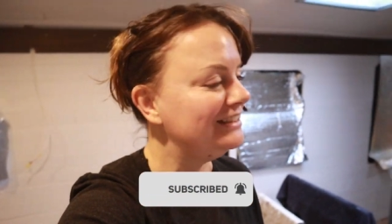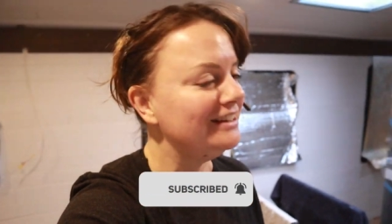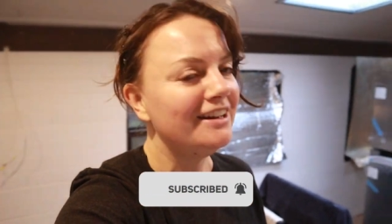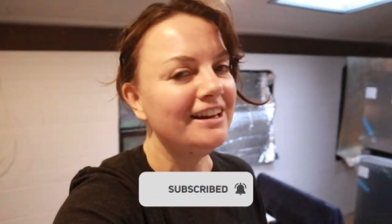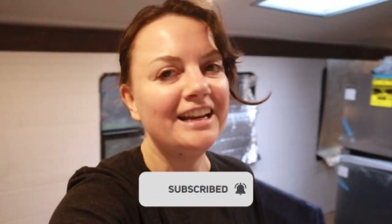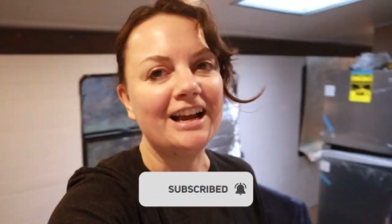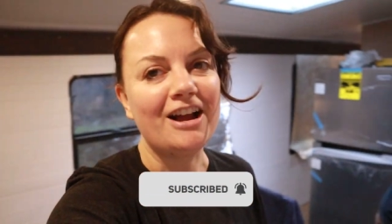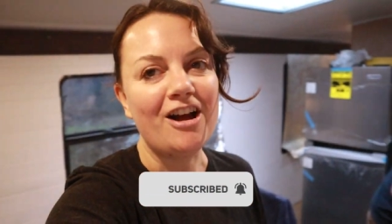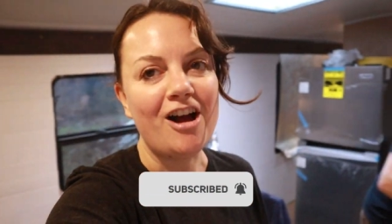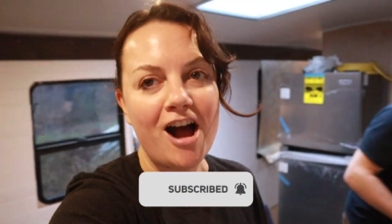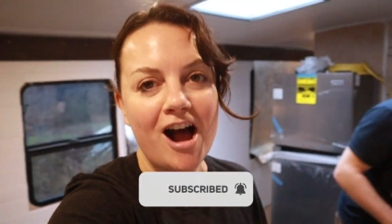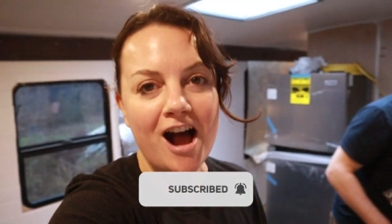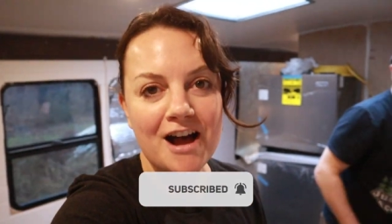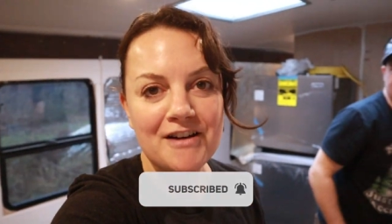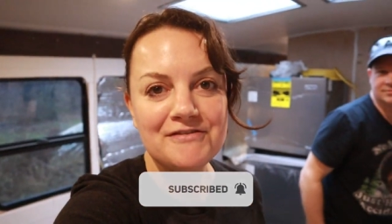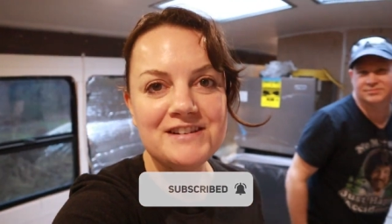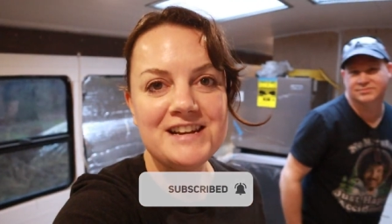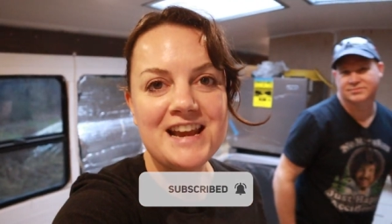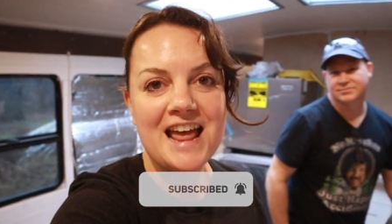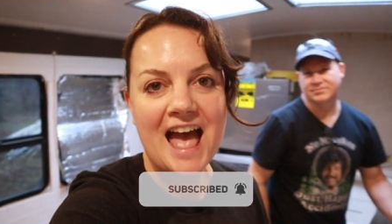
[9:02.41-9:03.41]
Don like
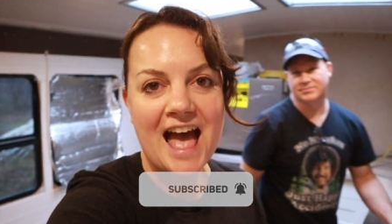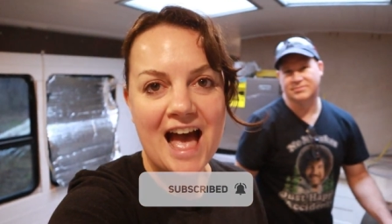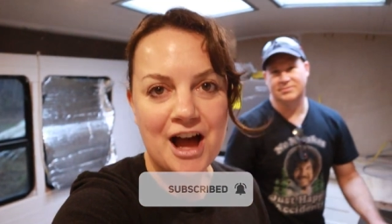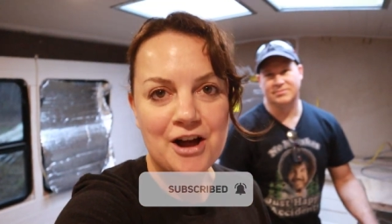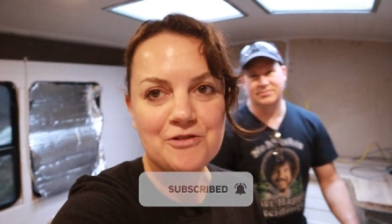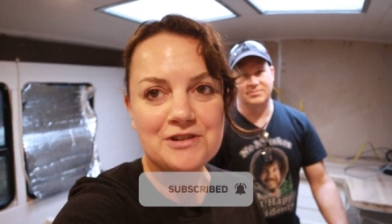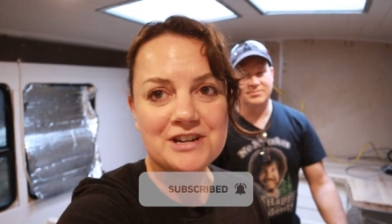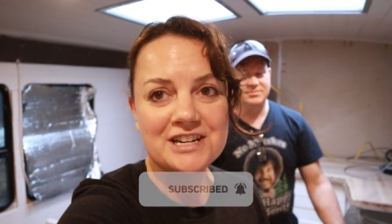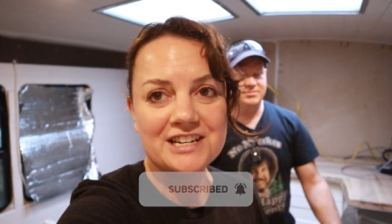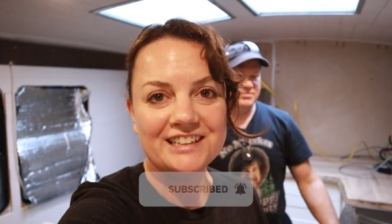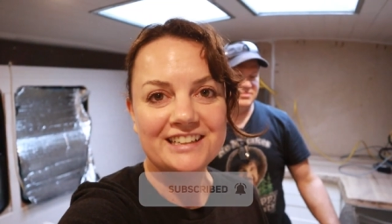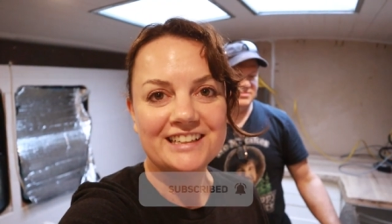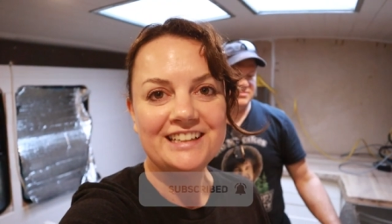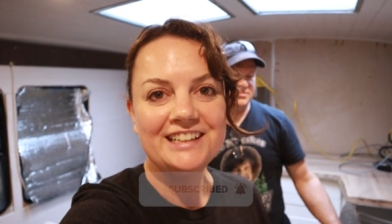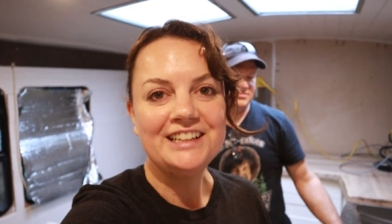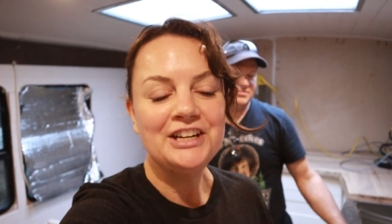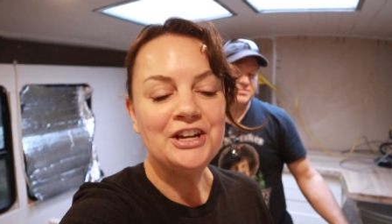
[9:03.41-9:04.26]
half an hour